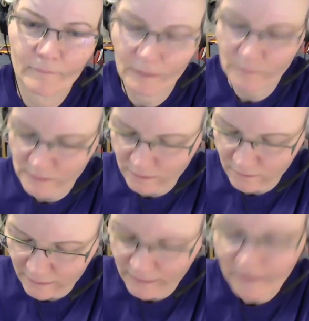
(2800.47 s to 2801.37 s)

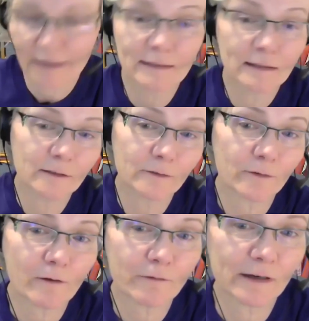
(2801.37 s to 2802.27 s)
Absolutely. And you know,
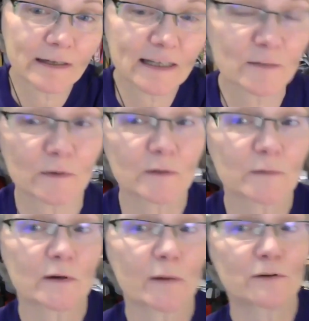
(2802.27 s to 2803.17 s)
they're offering a 6-month
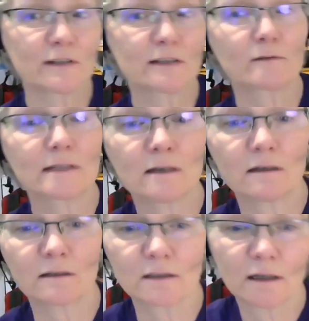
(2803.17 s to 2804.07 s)
subscription, so it's
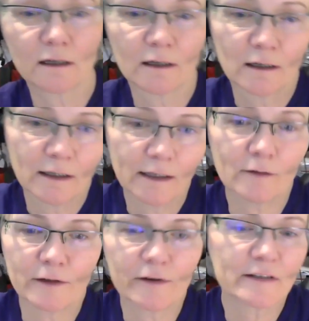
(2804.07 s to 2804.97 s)
not, you know,
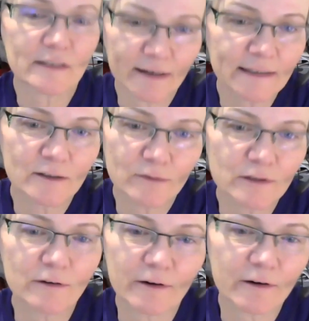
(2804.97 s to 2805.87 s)
you're not tied into a
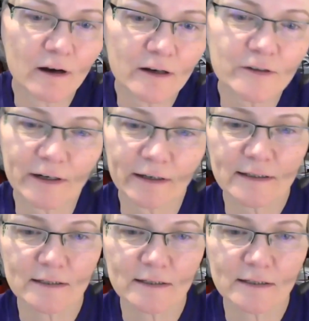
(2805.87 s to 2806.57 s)
2-year contract.